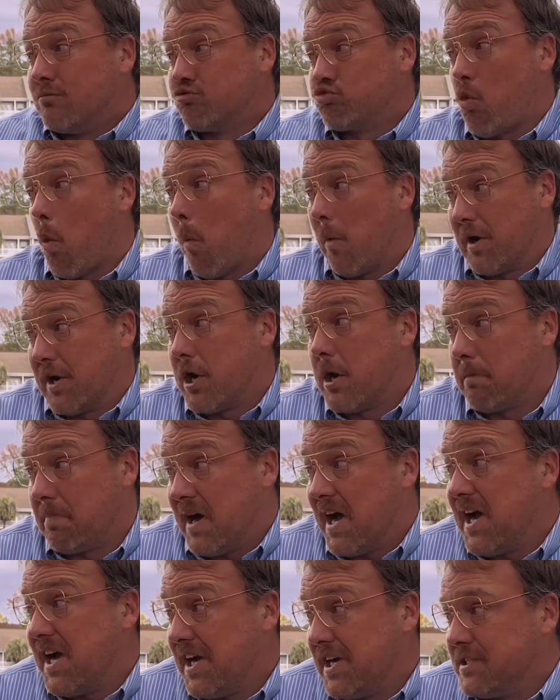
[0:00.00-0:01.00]
we're gonna
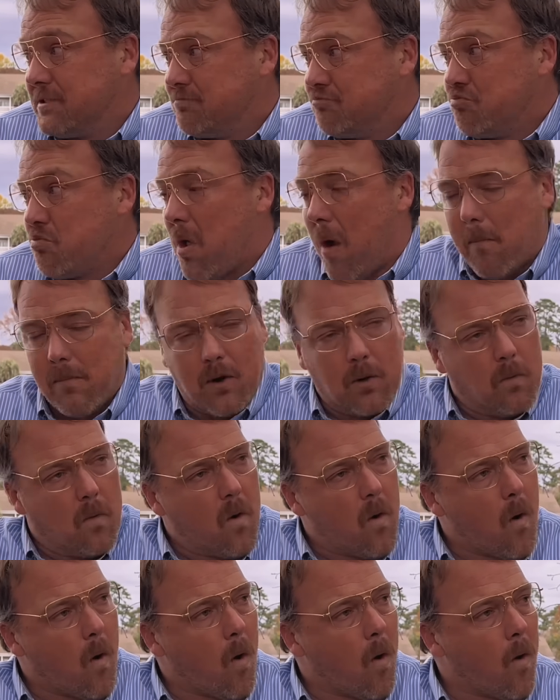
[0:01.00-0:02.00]
pay it, but
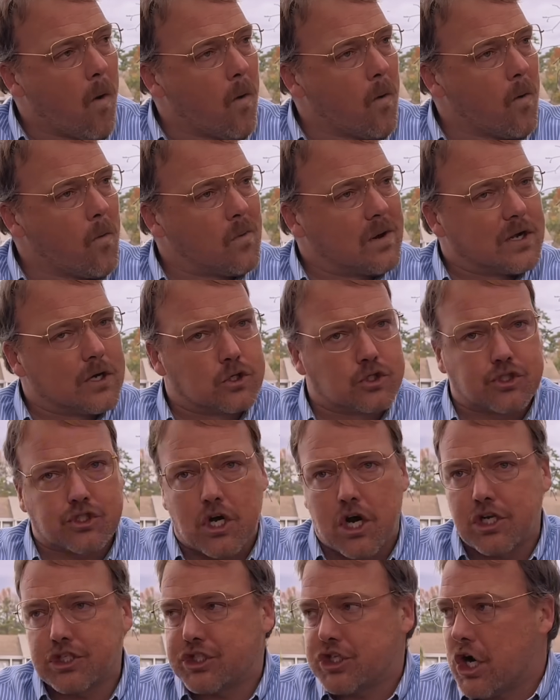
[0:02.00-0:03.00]
whoa, we're gonna
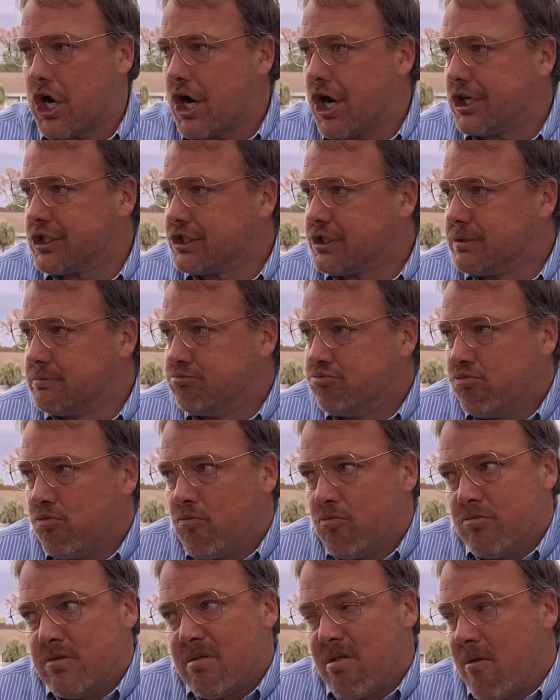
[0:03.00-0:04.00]
start charging
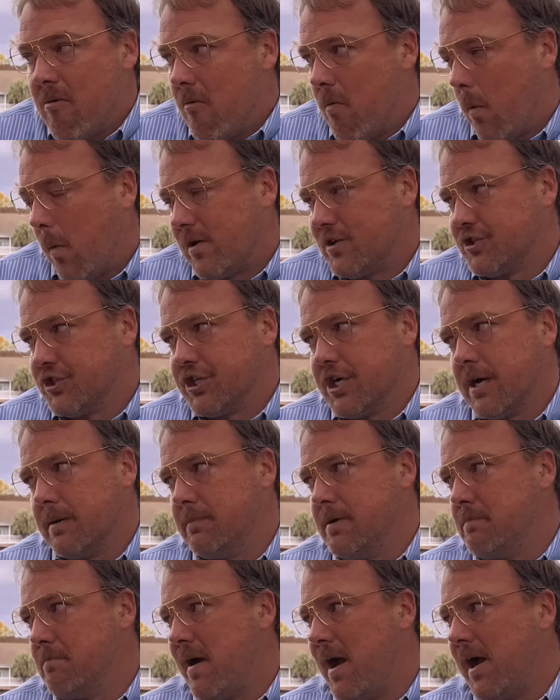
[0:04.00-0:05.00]
want the
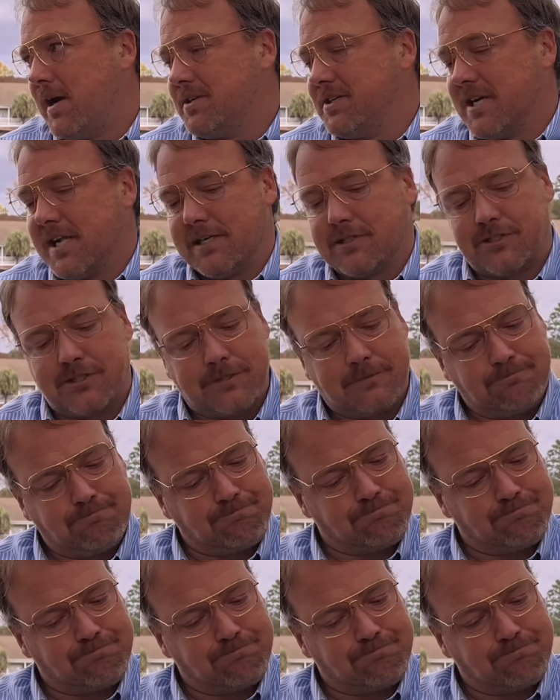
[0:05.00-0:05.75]
government mandates it,